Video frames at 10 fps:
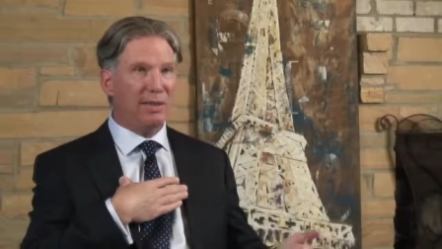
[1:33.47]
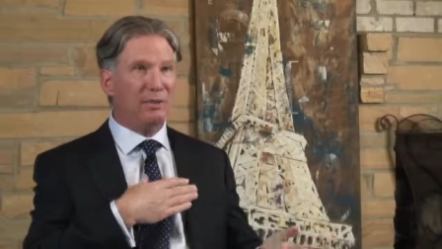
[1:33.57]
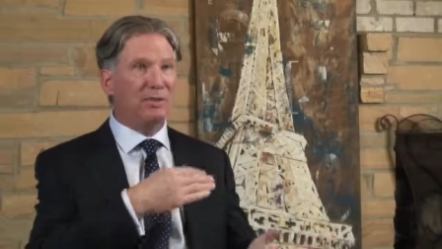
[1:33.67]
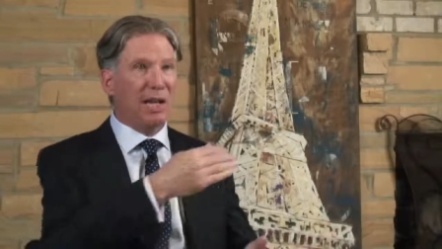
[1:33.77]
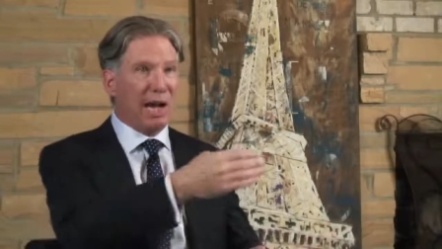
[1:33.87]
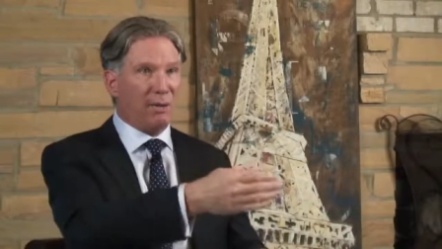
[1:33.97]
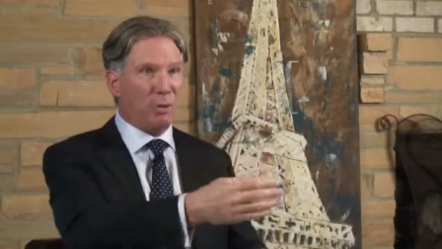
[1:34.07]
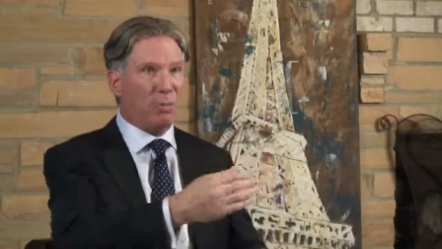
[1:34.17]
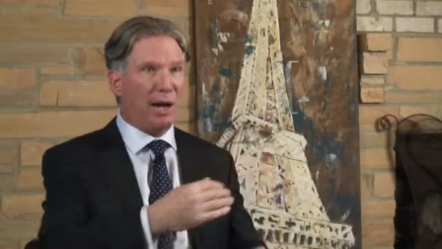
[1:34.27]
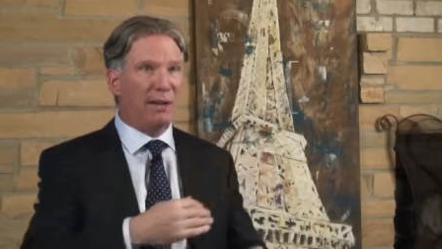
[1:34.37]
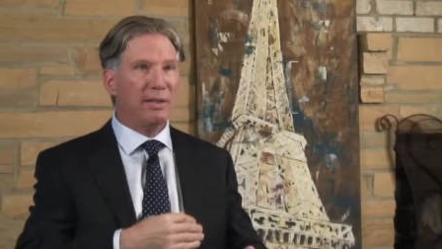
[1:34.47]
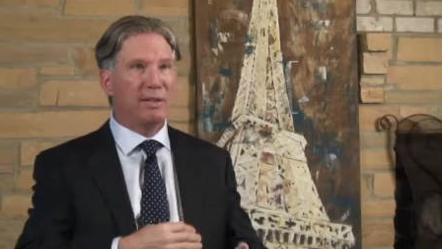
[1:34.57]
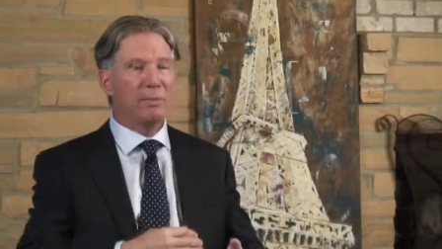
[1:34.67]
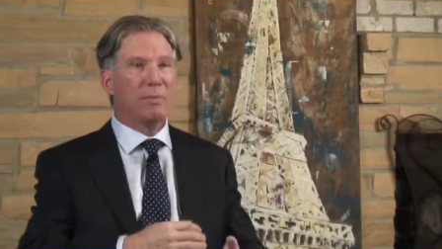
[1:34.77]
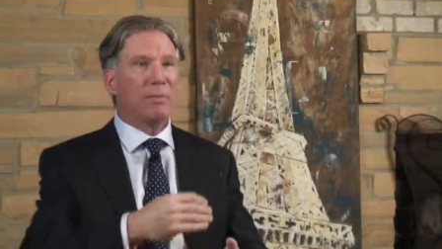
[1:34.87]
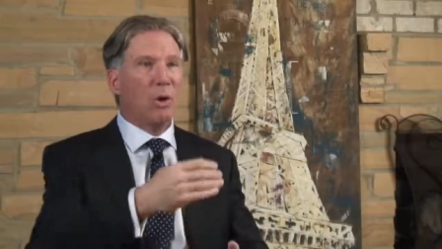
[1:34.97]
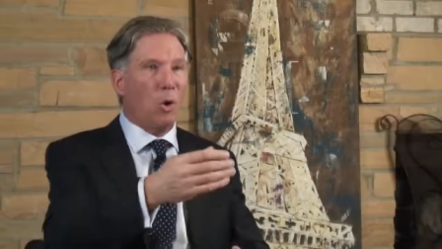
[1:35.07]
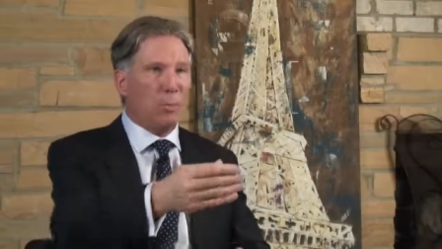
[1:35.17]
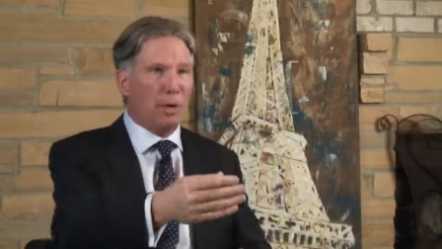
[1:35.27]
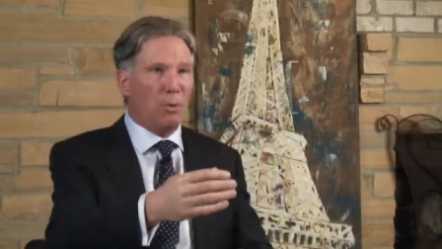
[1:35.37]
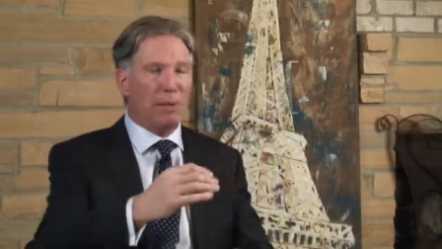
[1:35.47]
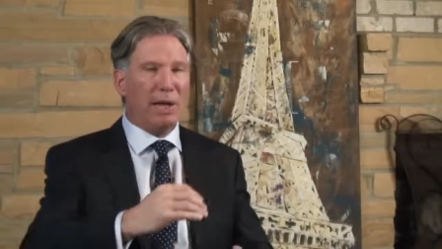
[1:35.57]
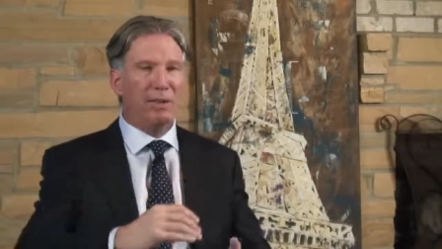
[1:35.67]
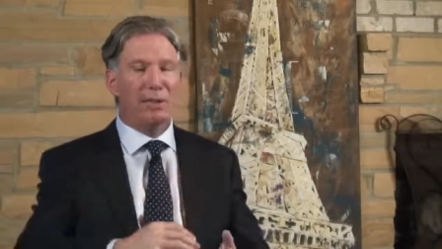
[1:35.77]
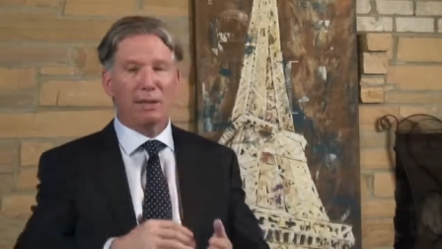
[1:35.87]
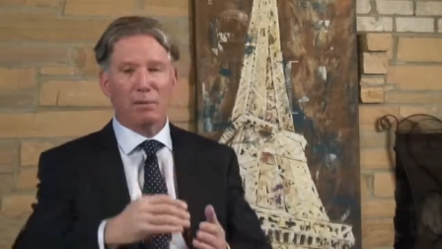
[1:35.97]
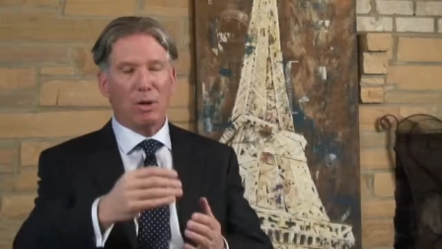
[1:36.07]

There's chiropractic, homeopathic,